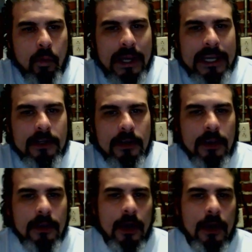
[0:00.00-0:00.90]
we can
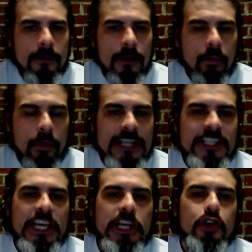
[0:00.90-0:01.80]

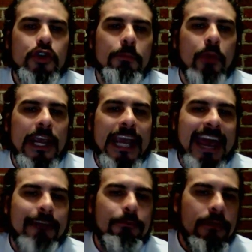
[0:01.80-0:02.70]
continue to bring
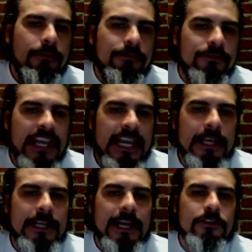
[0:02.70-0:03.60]

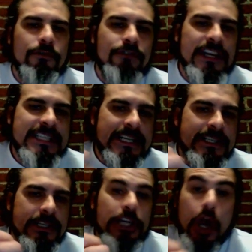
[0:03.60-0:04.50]
everything that
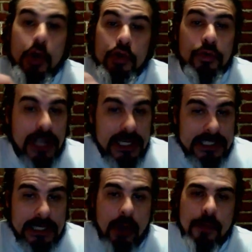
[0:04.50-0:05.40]
physics knows or
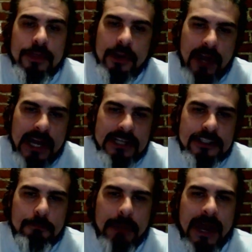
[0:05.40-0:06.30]
doesn't know,
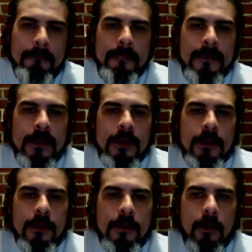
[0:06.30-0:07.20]
theorizes about,
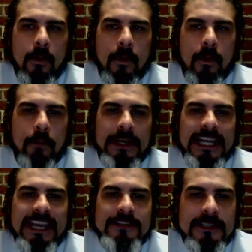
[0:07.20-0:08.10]
or
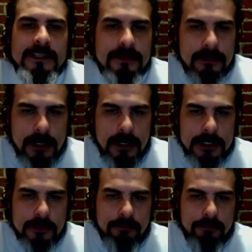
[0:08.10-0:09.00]
believes is
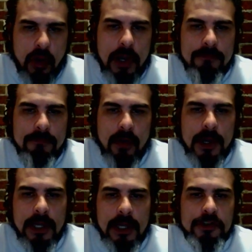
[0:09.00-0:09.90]
a very,
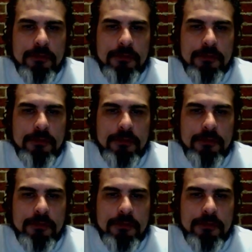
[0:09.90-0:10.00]
very close